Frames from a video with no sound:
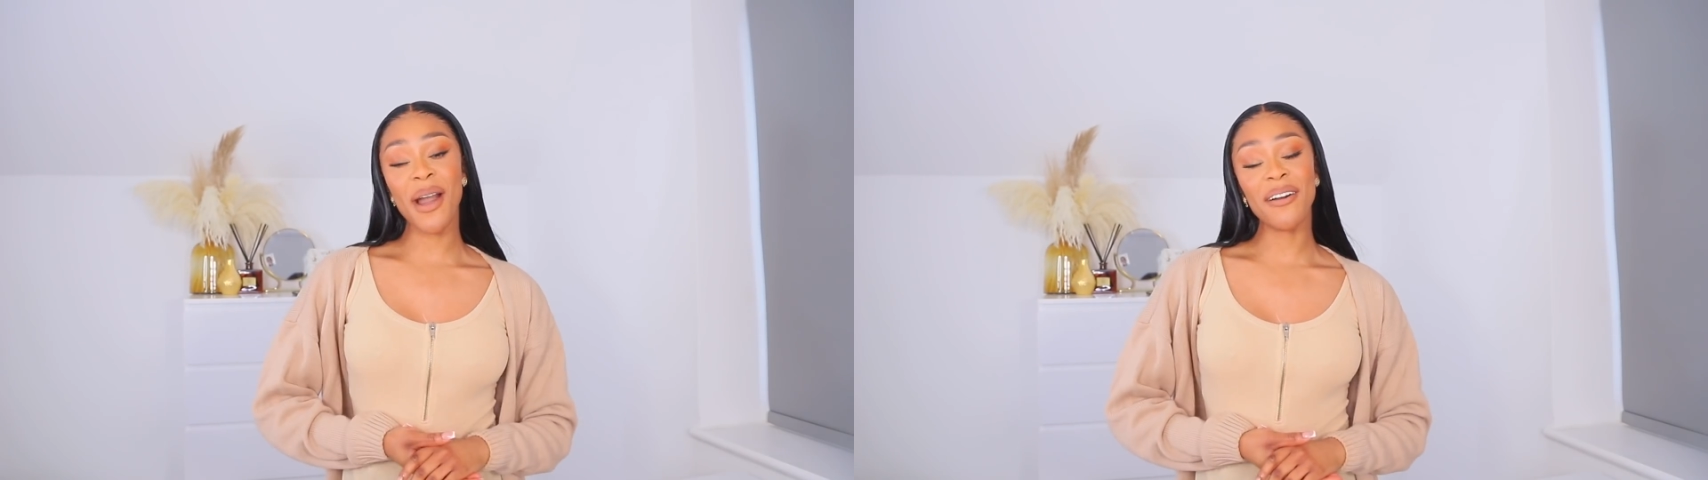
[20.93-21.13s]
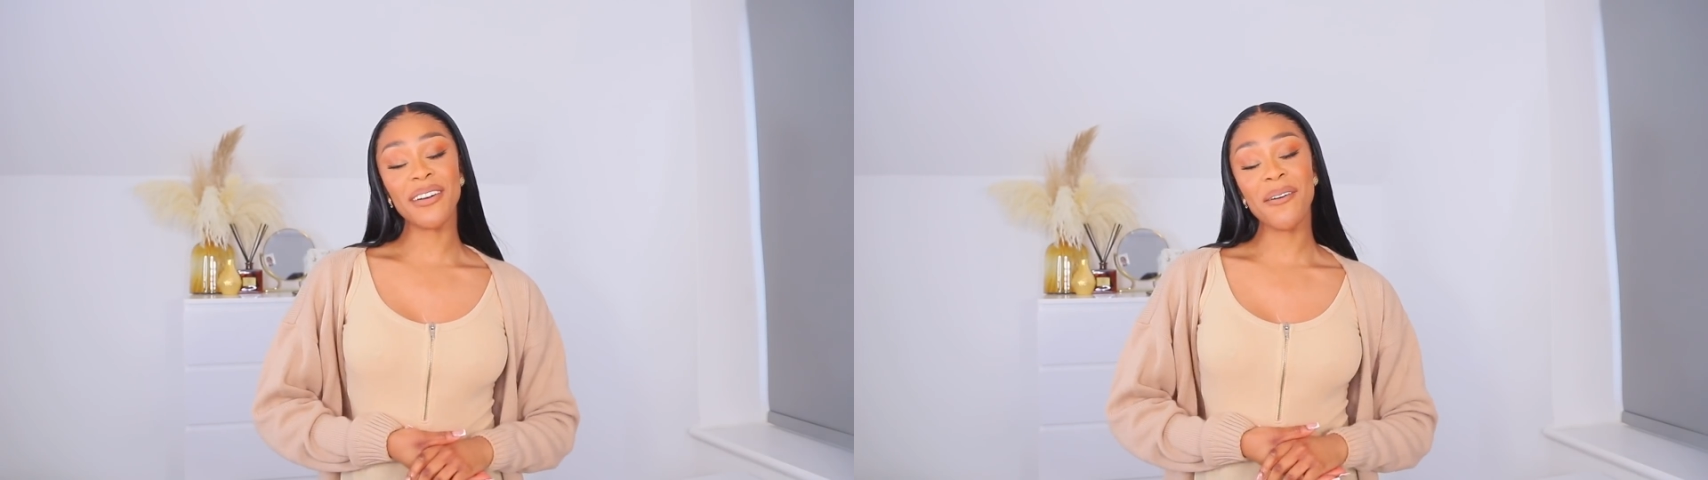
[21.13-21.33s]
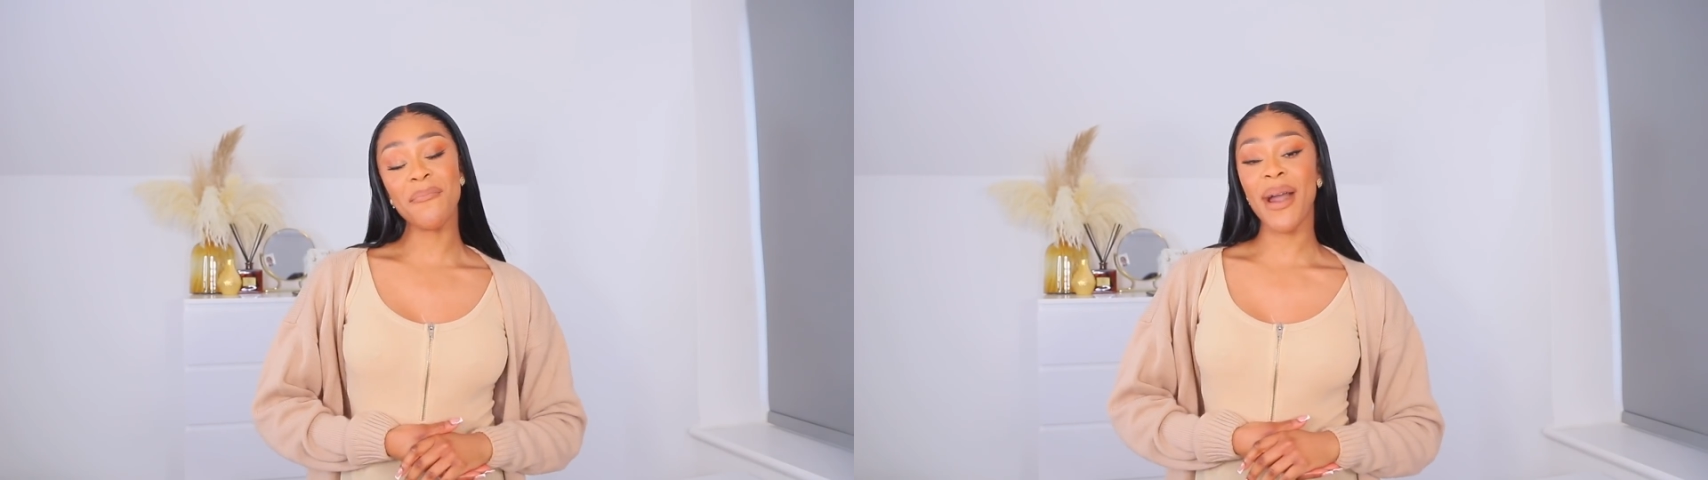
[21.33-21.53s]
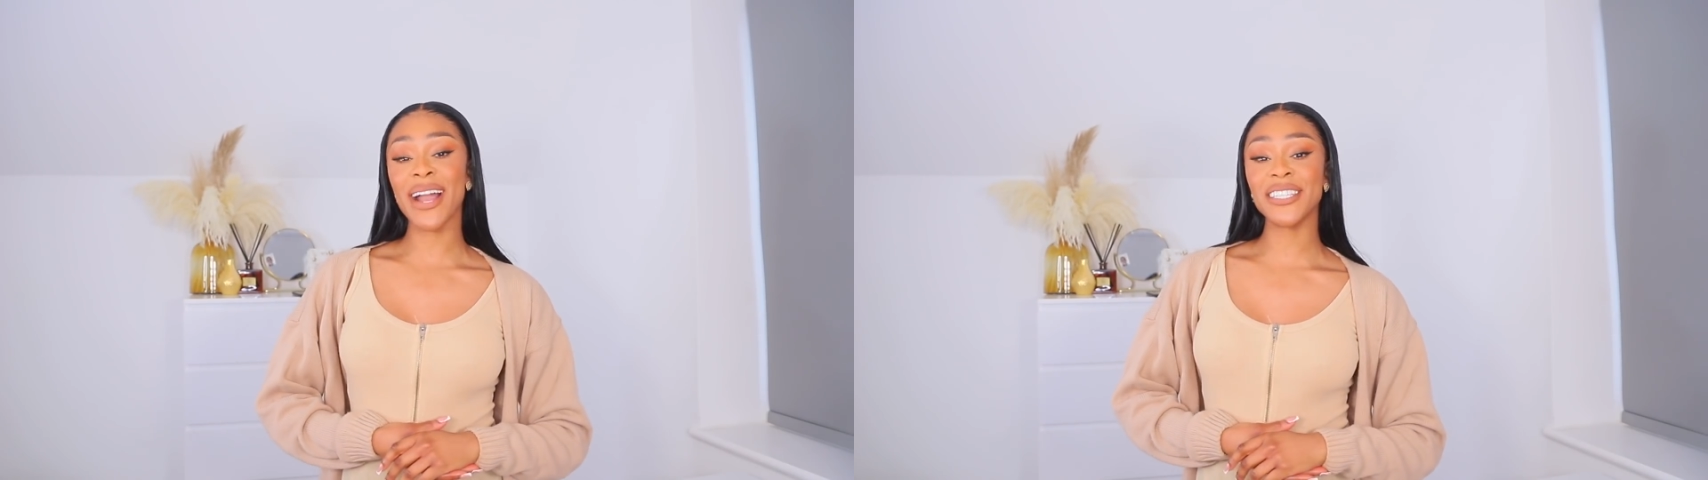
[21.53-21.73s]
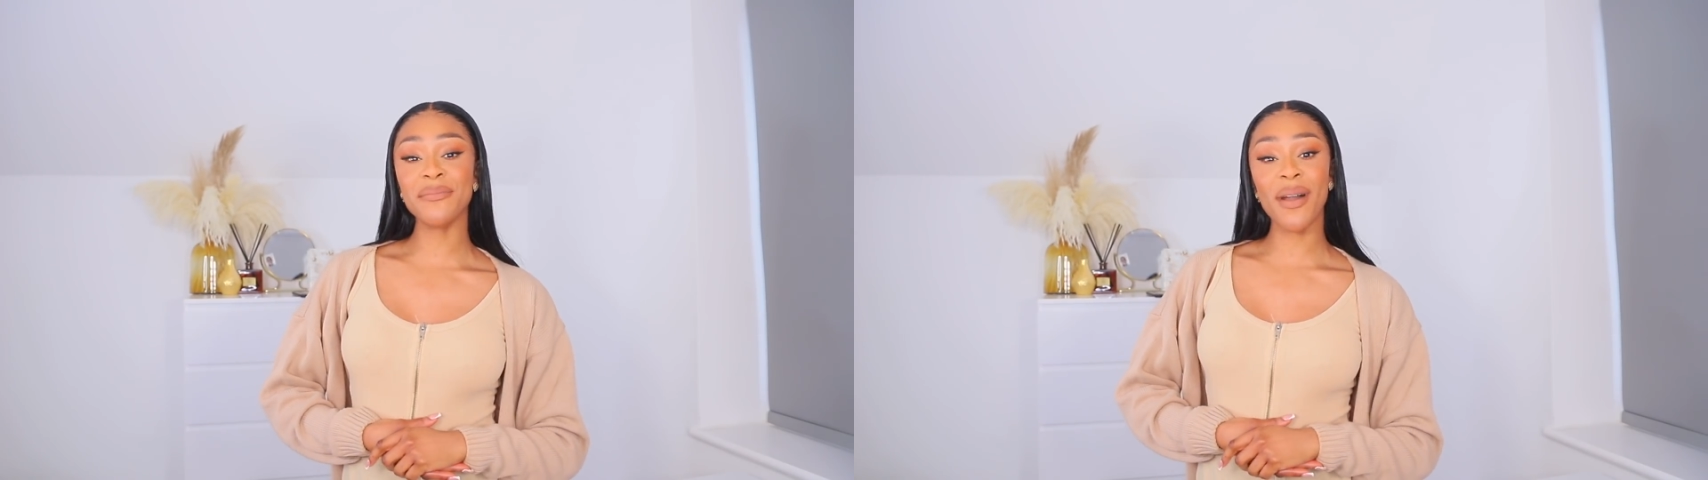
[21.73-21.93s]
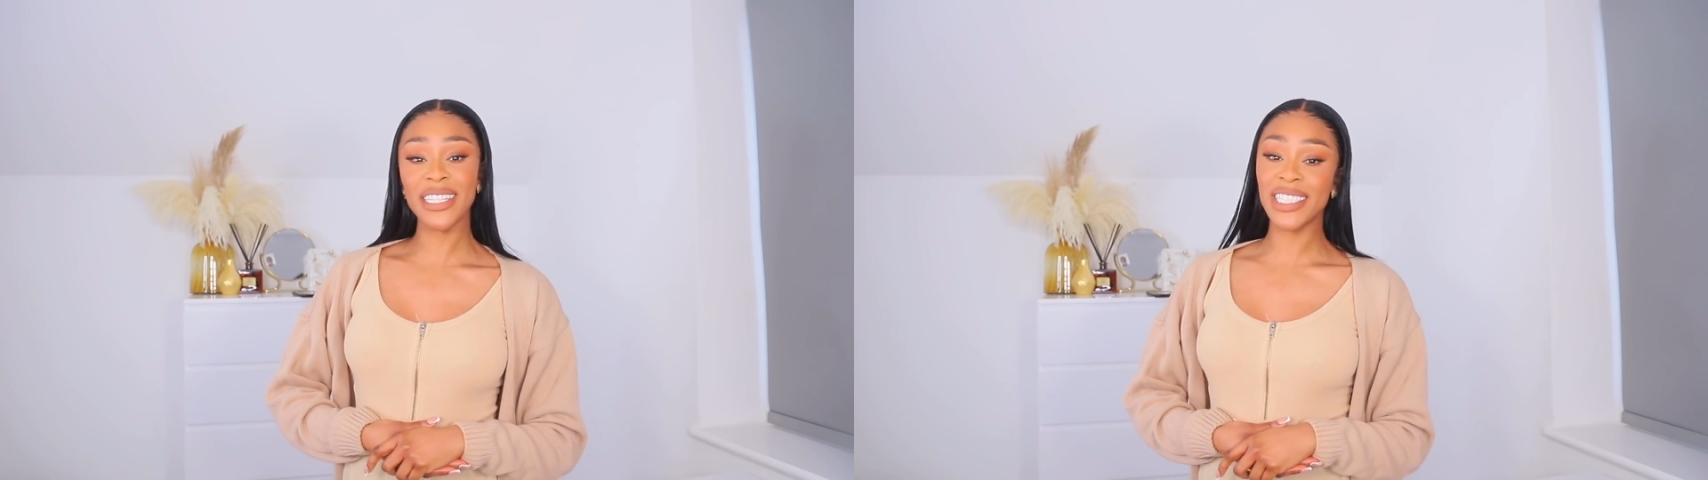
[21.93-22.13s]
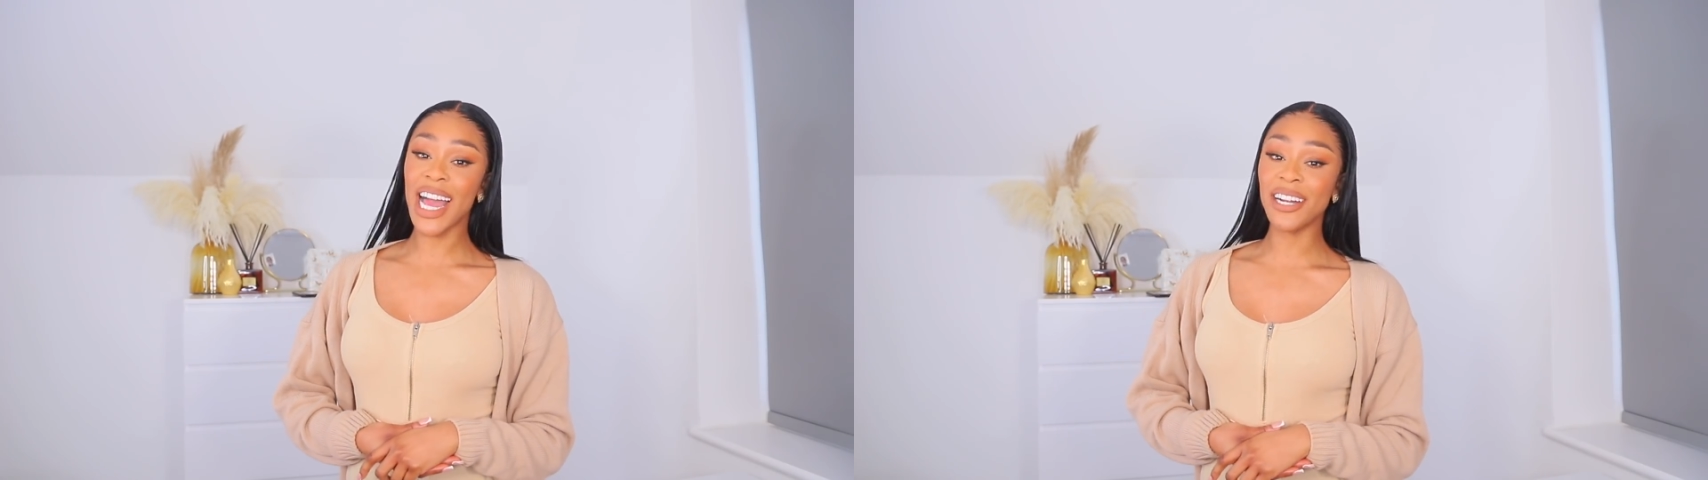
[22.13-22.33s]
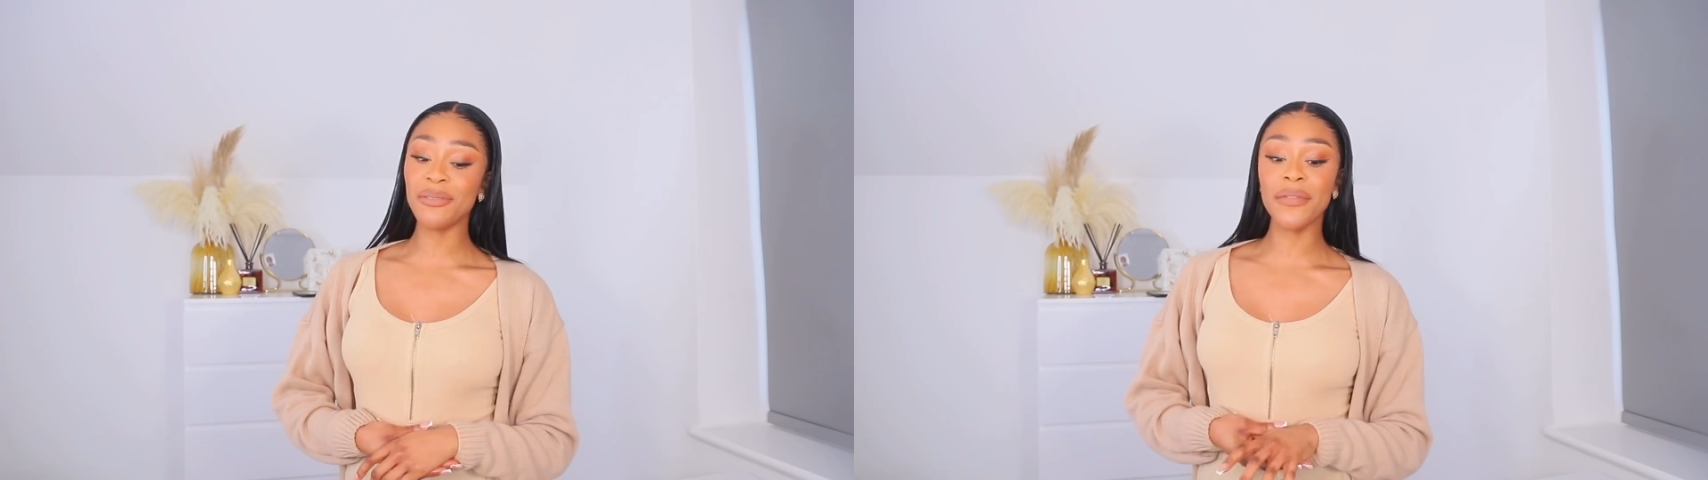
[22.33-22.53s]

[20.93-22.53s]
welcome back to my channel.